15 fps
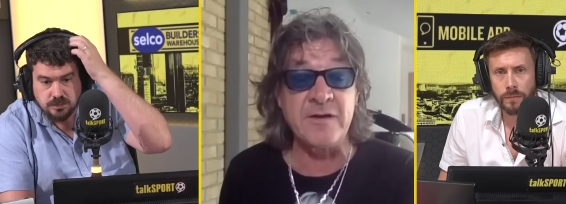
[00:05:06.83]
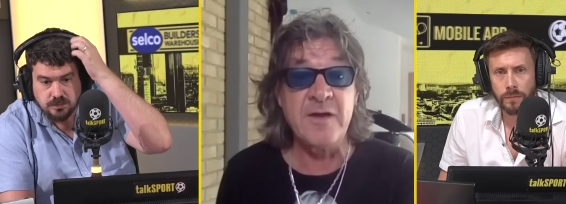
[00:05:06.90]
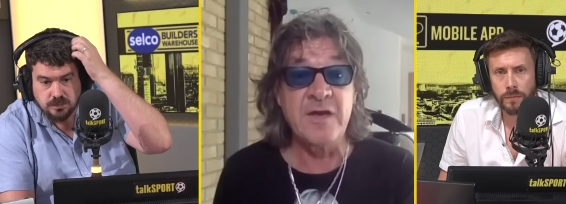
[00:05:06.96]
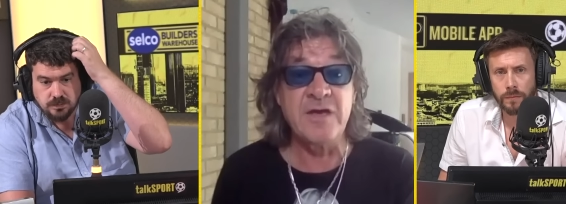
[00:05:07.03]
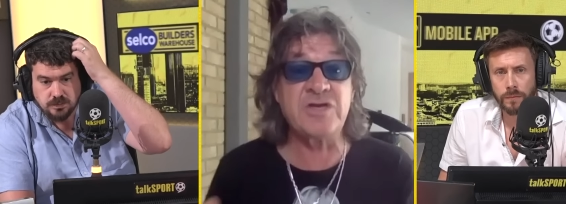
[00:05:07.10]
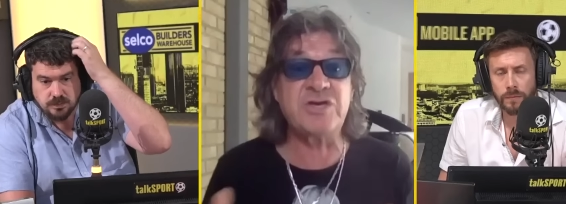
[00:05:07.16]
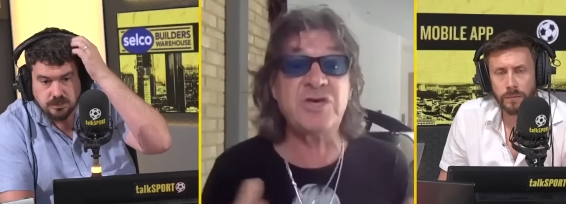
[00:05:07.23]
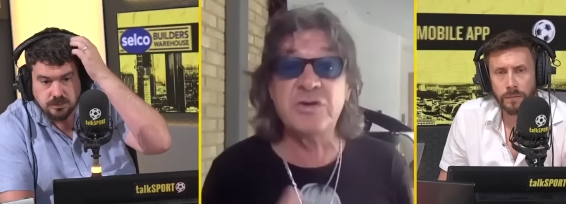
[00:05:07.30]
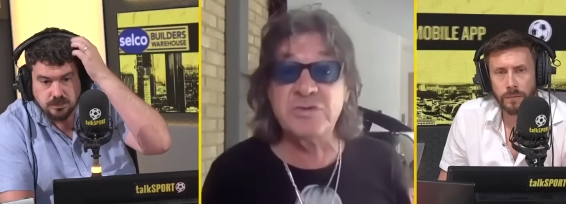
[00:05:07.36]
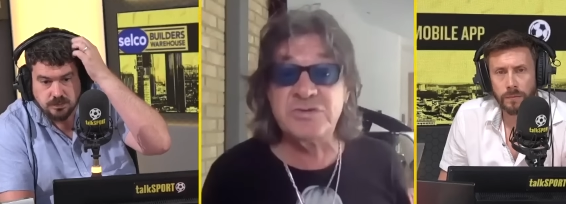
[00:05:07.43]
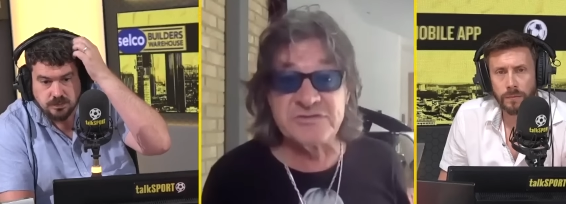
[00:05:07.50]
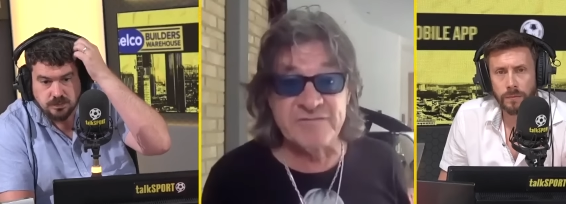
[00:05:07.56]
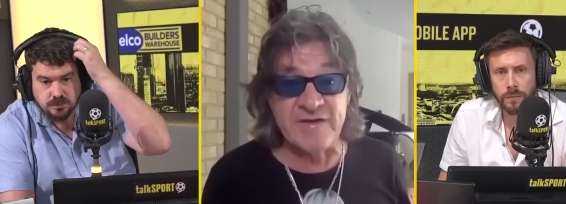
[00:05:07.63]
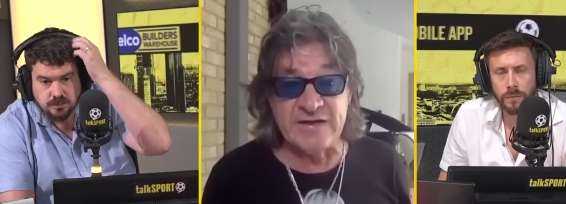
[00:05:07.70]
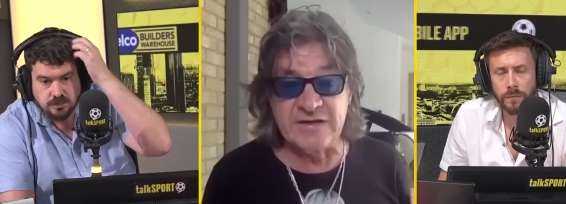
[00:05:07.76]
Speaker 1: Huge
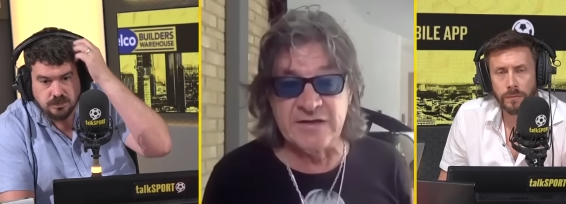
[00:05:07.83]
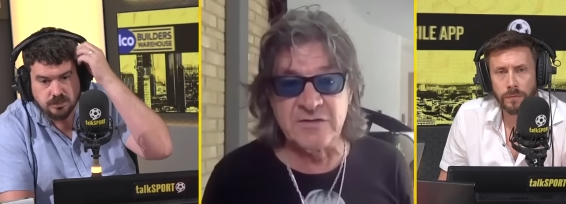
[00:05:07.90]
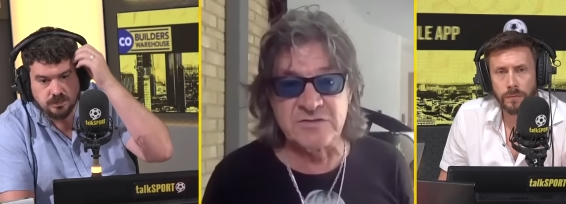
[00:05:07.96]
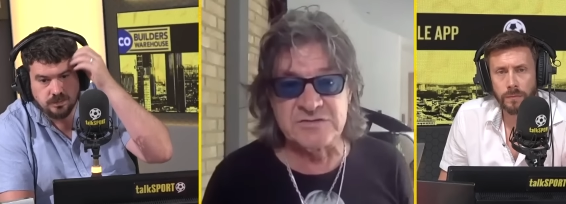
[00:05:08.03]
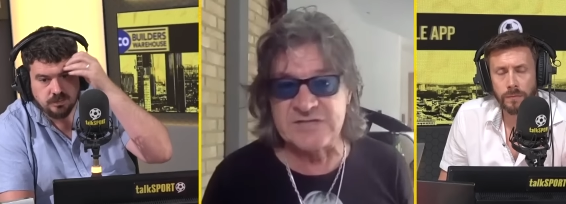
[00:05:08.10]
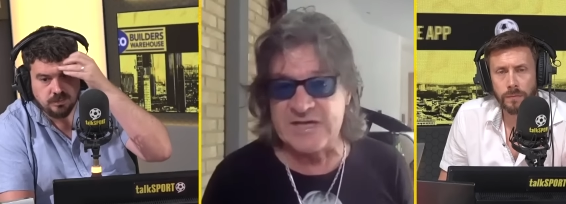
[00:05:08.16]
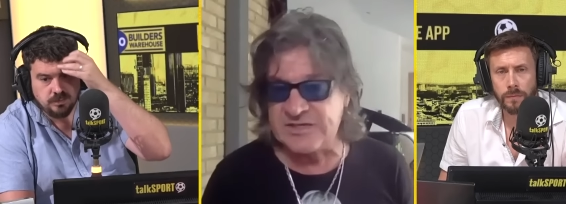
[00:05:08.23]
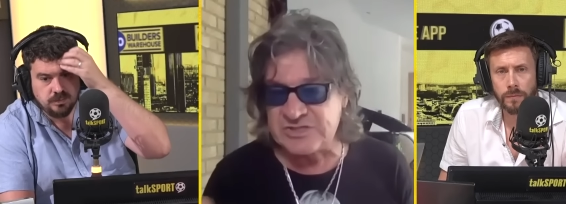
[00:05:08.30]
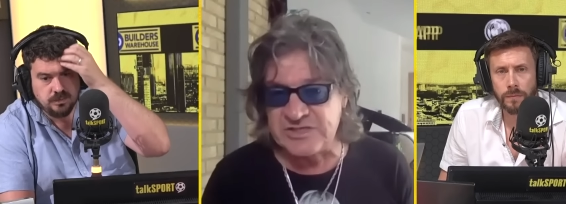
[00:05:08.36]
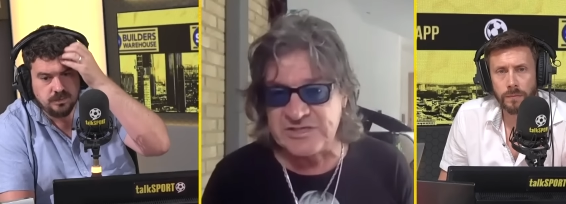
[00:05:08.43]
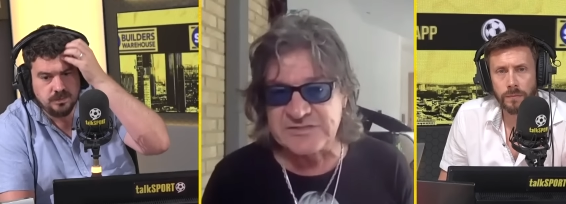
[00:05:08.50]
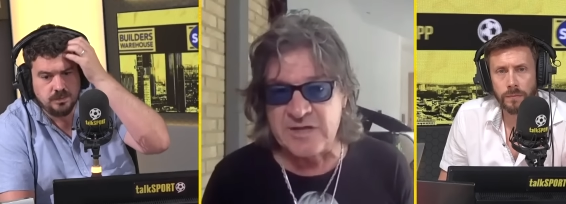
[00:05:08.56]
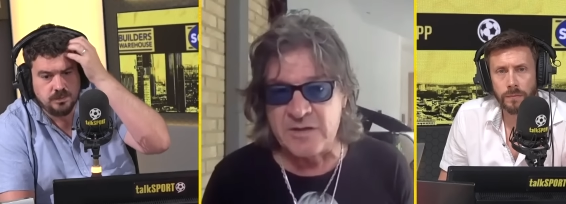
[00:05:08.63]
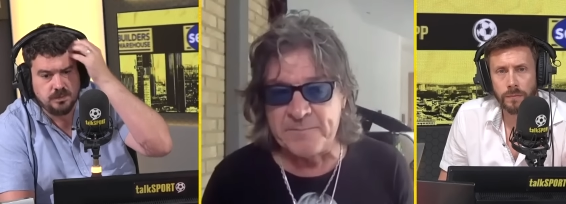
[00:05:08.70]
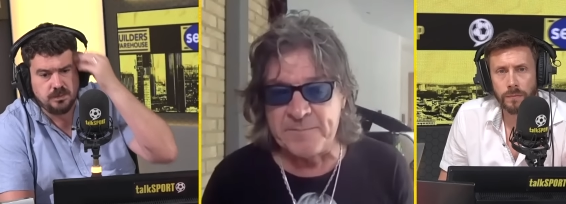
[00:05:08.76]
event in Los Angeles.
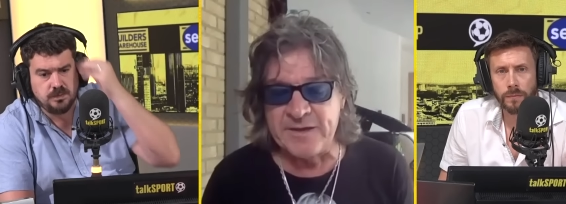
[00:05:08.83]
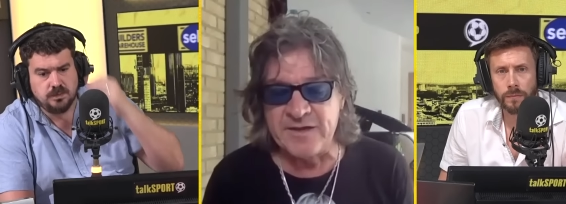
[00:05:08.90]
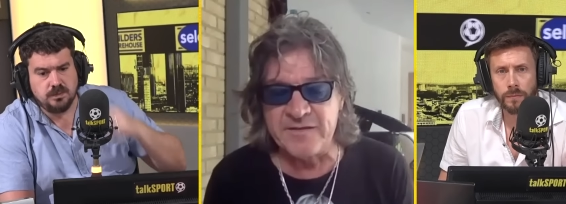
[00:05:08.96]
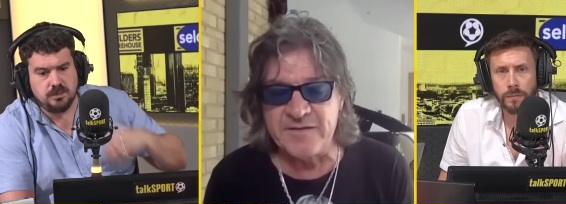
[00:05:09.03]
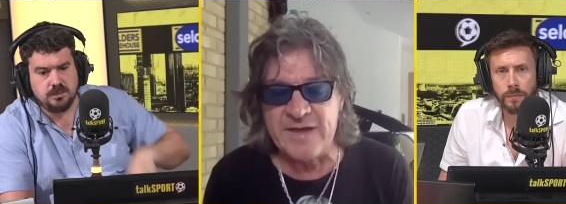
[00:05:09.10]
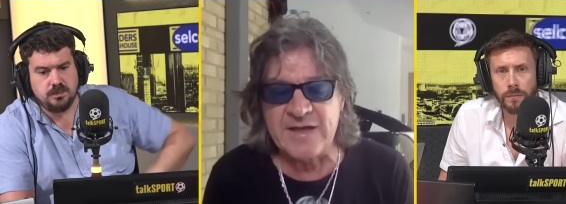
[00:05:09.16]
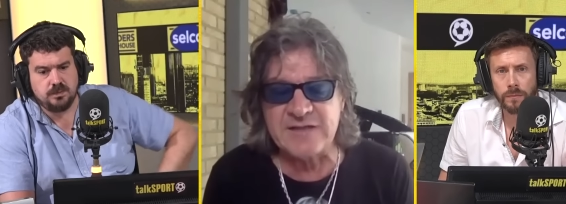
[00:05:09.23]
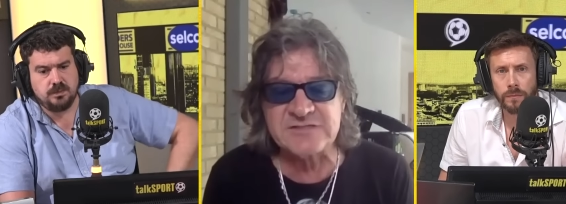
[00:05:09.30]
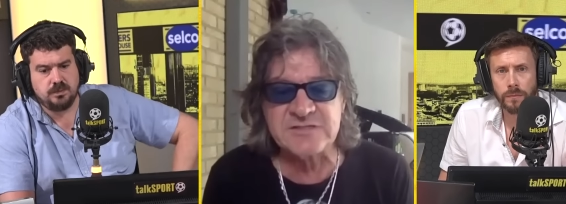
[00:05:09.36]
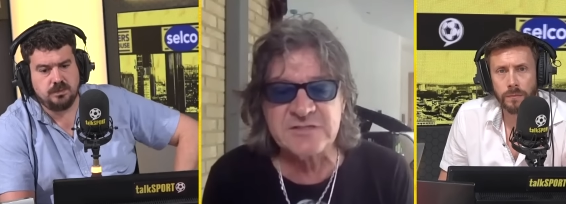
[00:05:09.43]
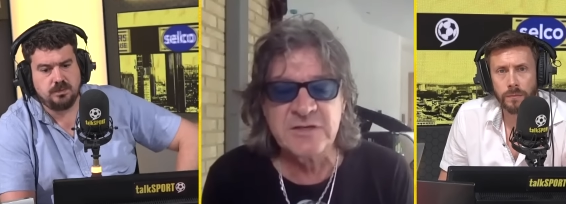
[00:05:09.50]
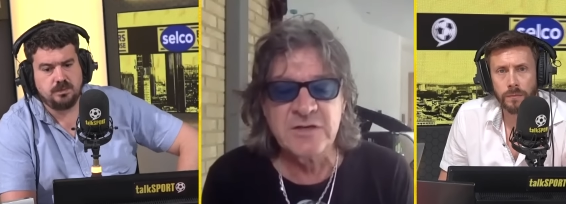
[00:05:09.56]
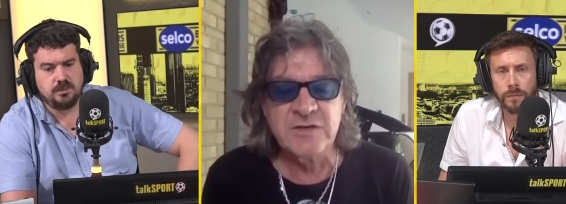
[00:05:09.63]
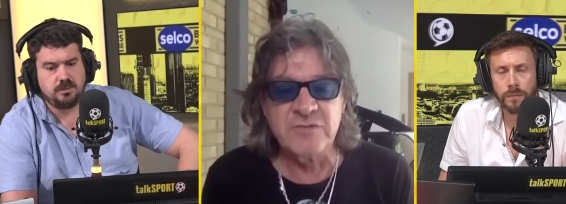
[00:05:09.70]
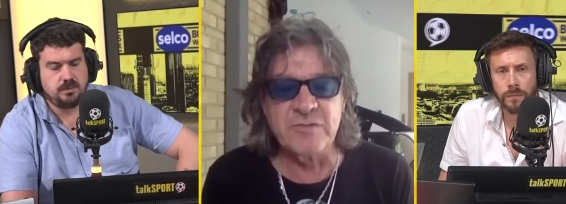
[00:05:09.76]
I'll be at that
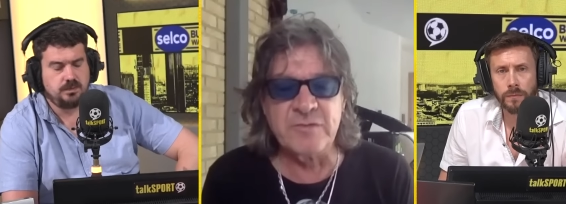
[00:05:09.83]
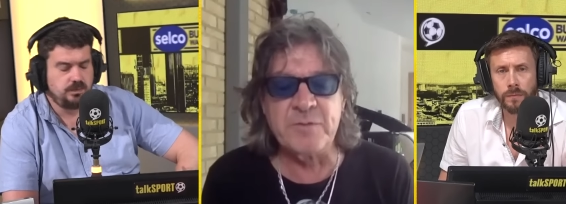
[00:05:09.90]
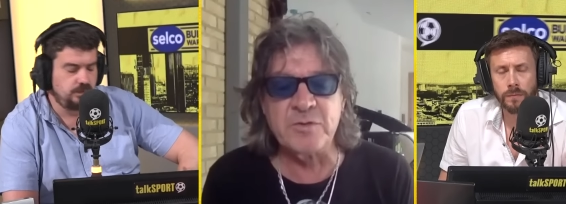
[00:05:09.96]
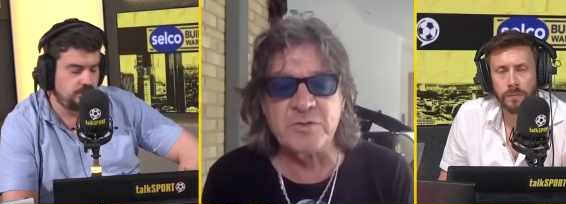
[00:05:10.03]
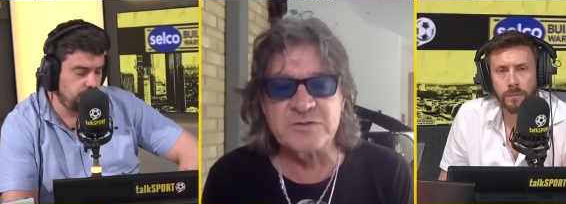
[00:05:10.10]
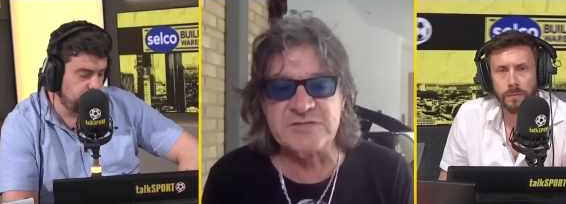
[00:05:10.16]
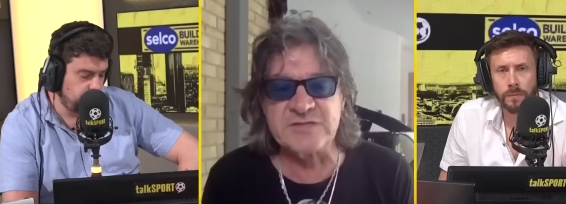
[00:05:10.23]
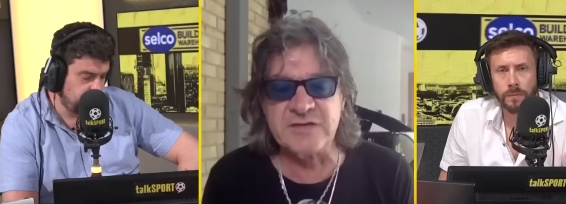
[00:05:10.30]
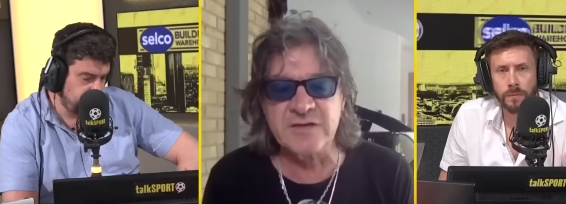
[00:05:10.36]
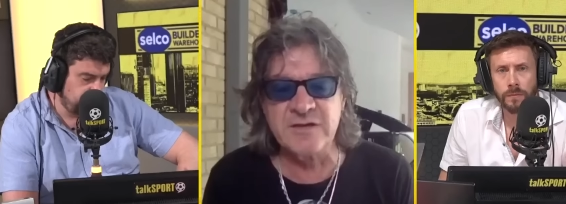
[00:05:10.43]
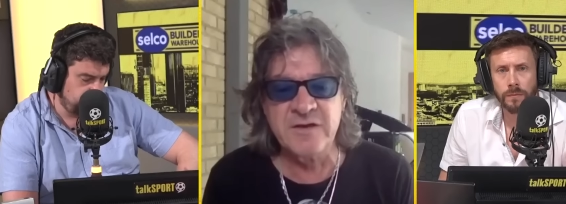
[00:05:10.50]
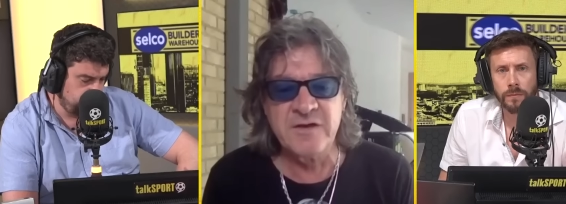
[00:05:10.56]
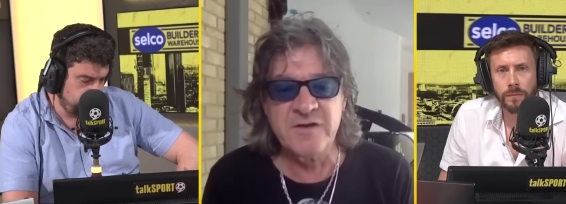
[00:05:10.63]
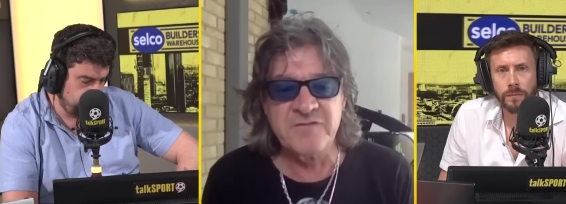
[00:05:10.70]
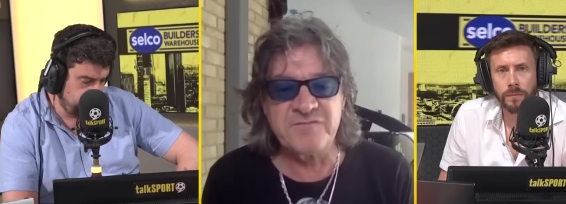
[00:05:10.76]
reporting
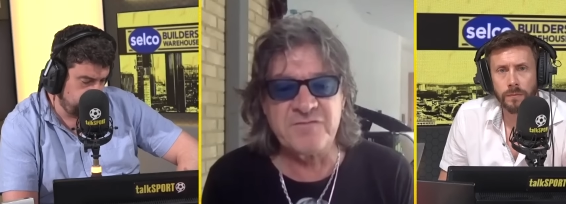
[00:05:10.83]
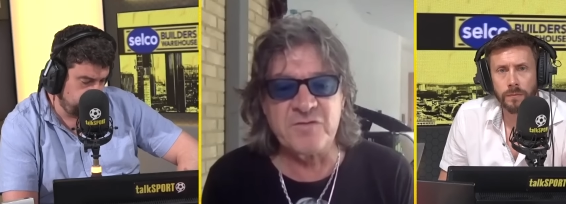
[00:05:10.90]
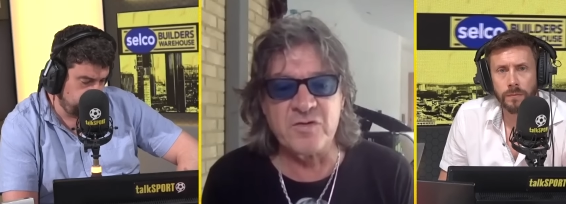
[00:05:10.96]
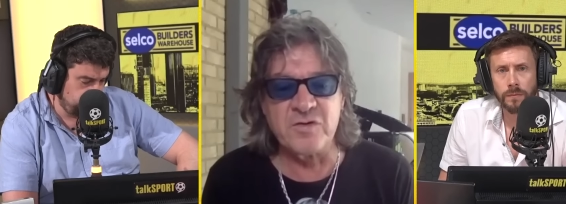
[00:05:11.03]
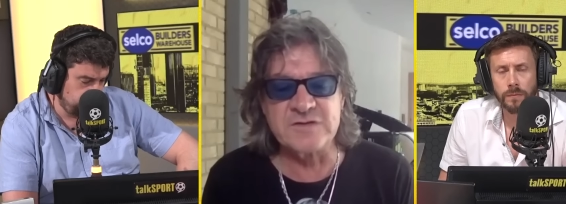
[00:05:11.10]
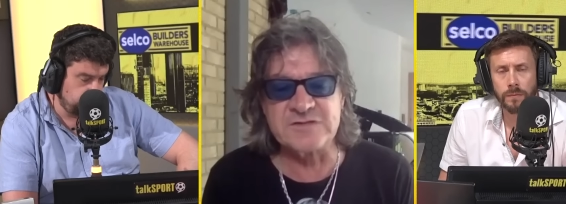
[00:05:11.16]
for us.